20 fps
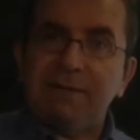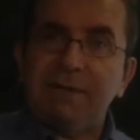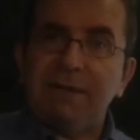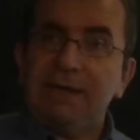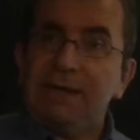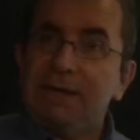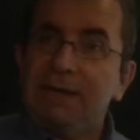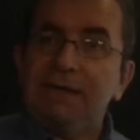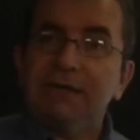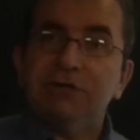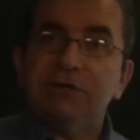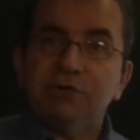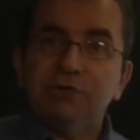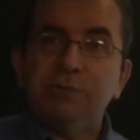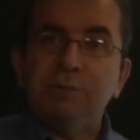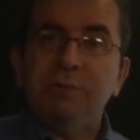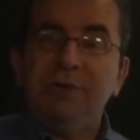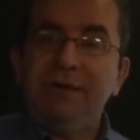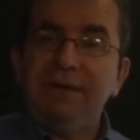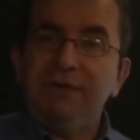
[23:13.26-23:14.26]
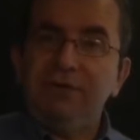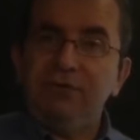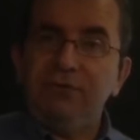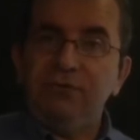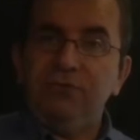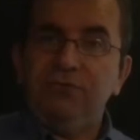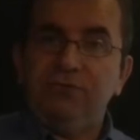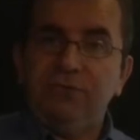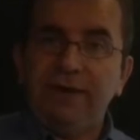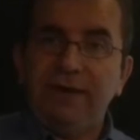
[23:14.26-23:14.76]
it could be
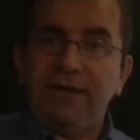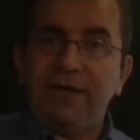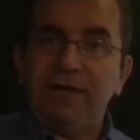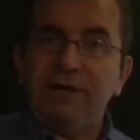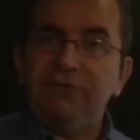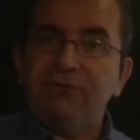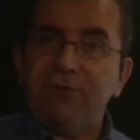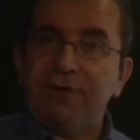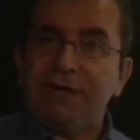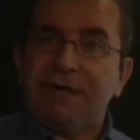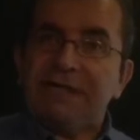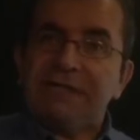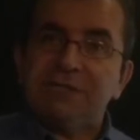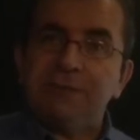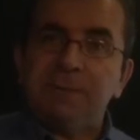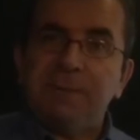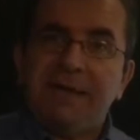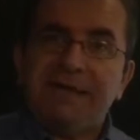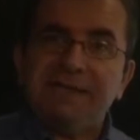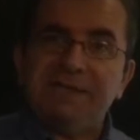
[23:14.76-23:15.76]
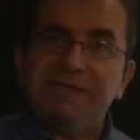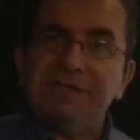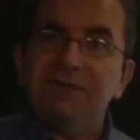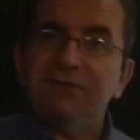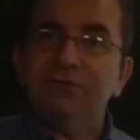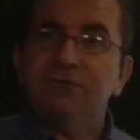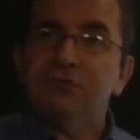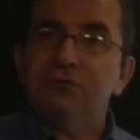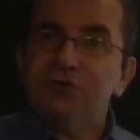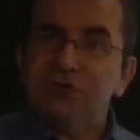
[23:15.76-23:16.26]
very
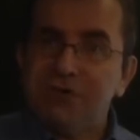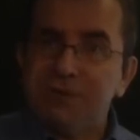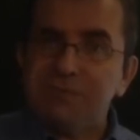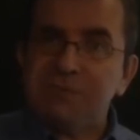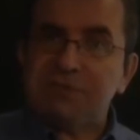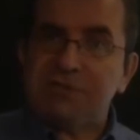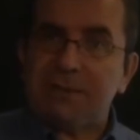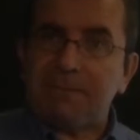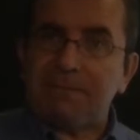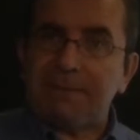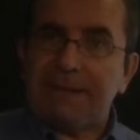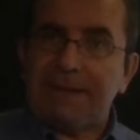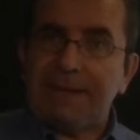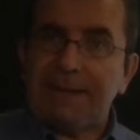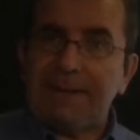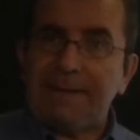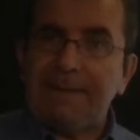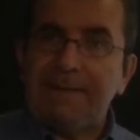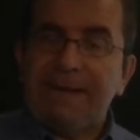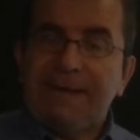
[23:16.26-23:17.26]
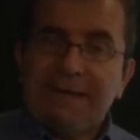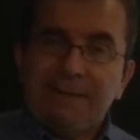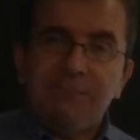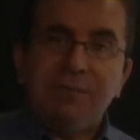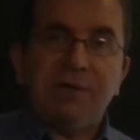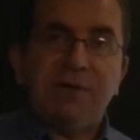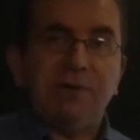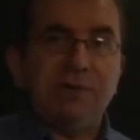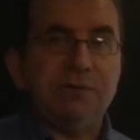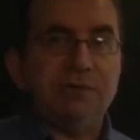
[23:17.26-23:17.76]
expensive to ship something
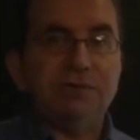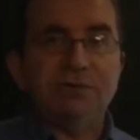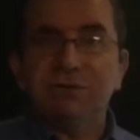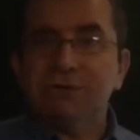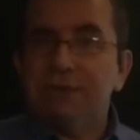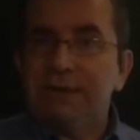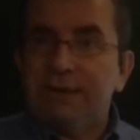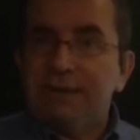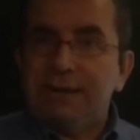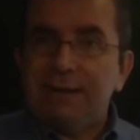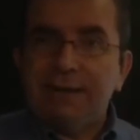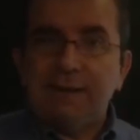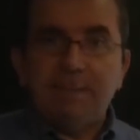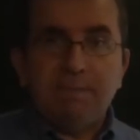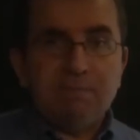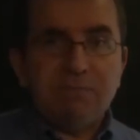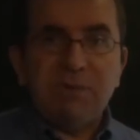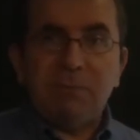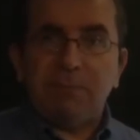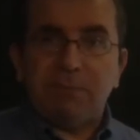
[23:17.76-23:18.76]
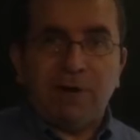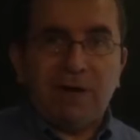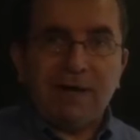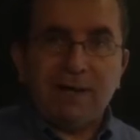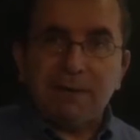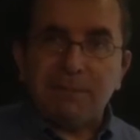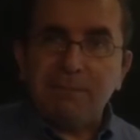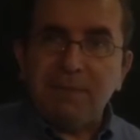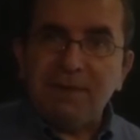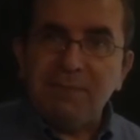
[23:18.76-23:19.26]
because the
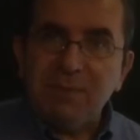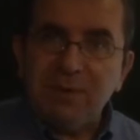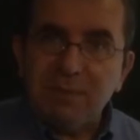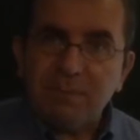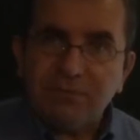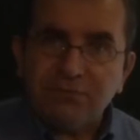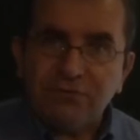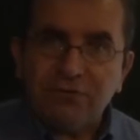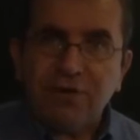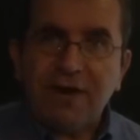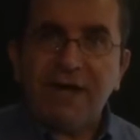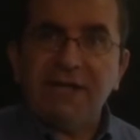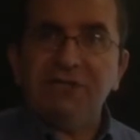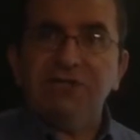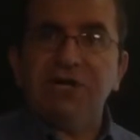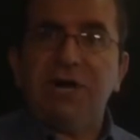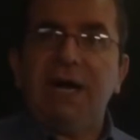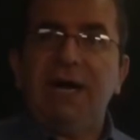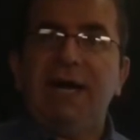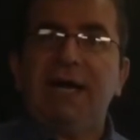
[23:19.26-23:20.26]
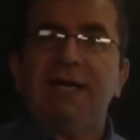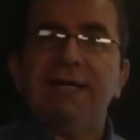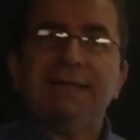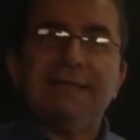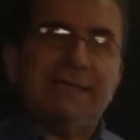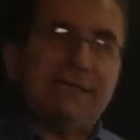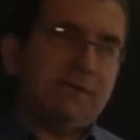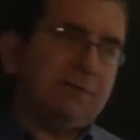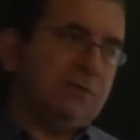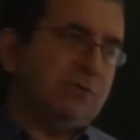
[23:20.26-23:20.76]
product may be fragile.
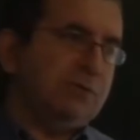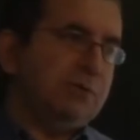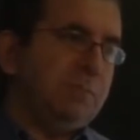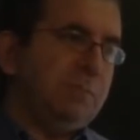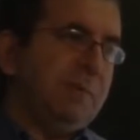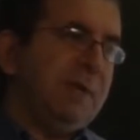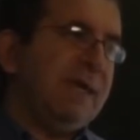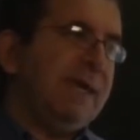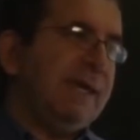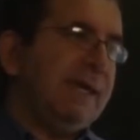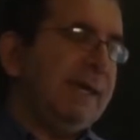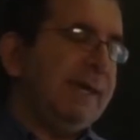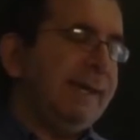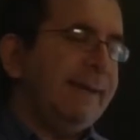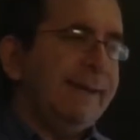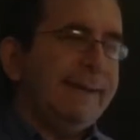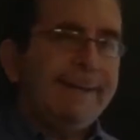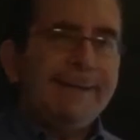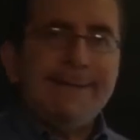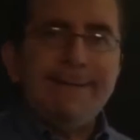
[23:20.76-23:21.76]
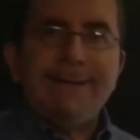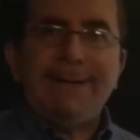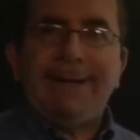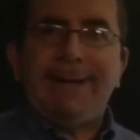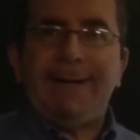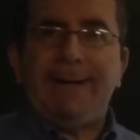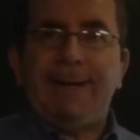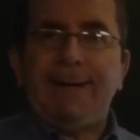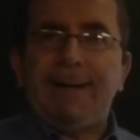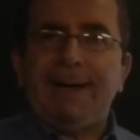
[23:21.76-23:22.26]
It could be
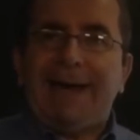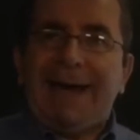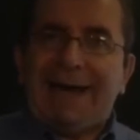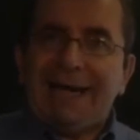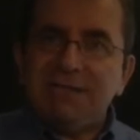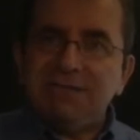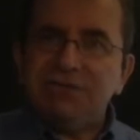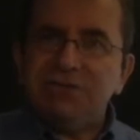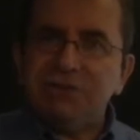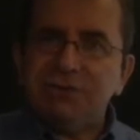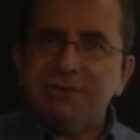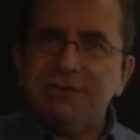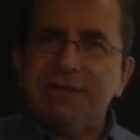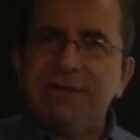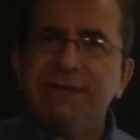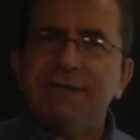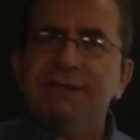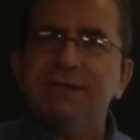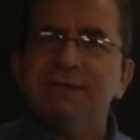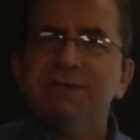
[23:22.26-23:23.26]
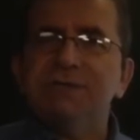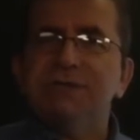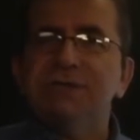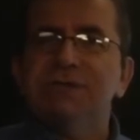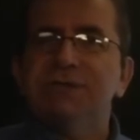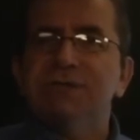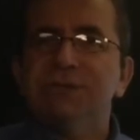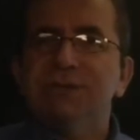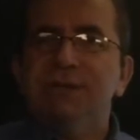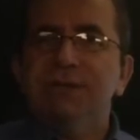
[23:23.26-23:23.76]

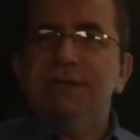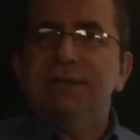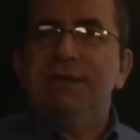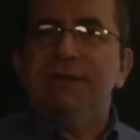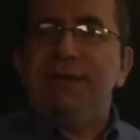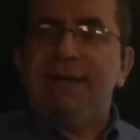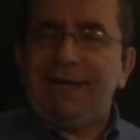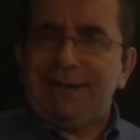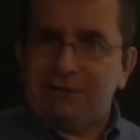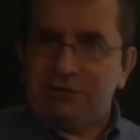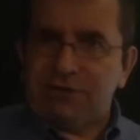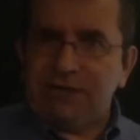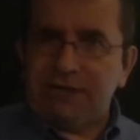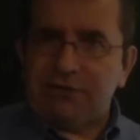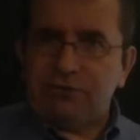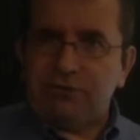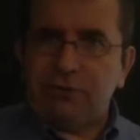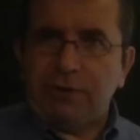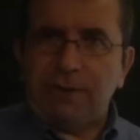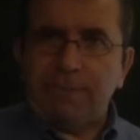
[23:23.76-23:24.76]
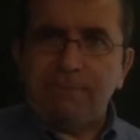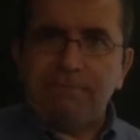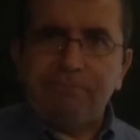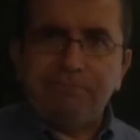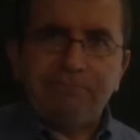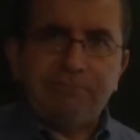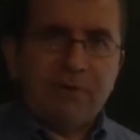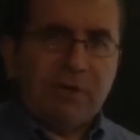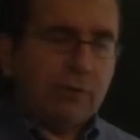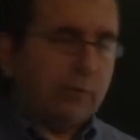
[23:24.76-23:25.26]
hazardous, etc.
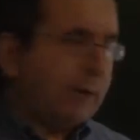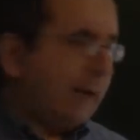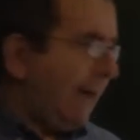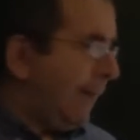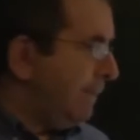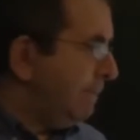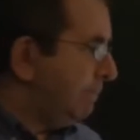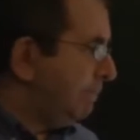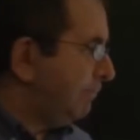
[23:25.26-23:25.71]
Okay,